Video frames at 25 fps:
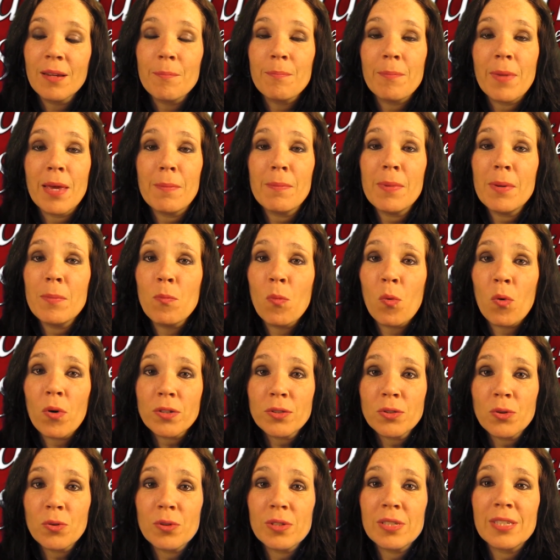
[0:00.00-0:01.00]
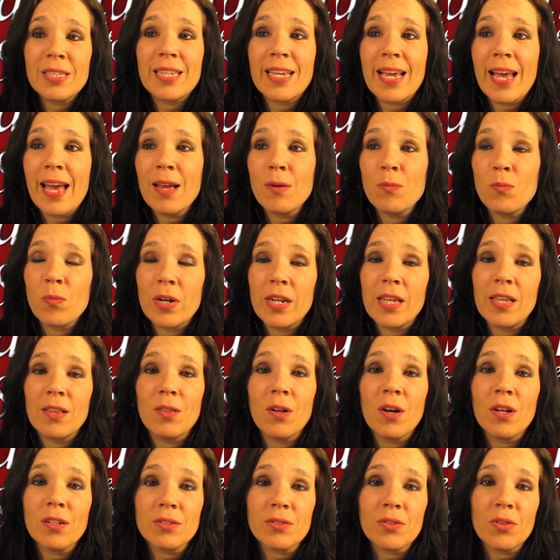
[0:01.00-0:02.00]
Maybe more towards the end when he
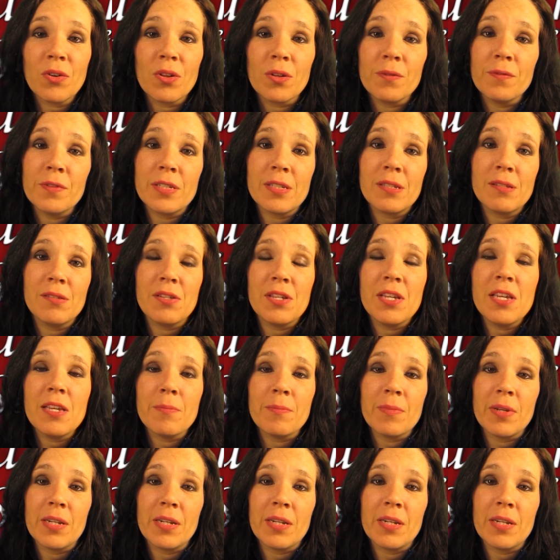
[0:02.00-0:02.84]
lost all of his steam